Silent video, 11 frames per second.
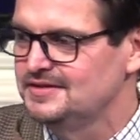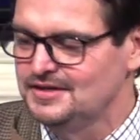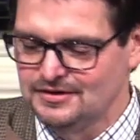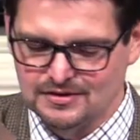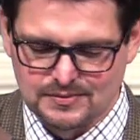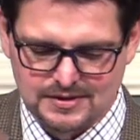If you
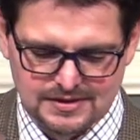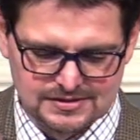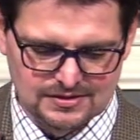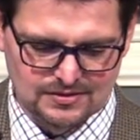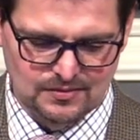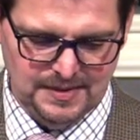hear the word,
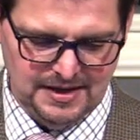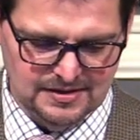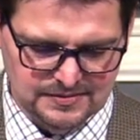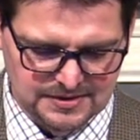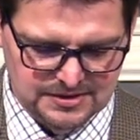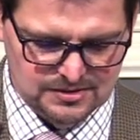don't obey
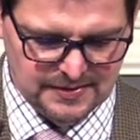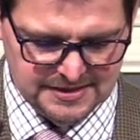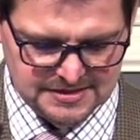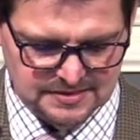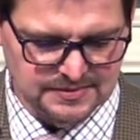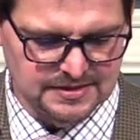the word, you
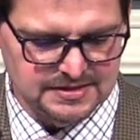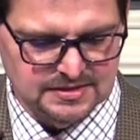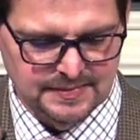waste the word.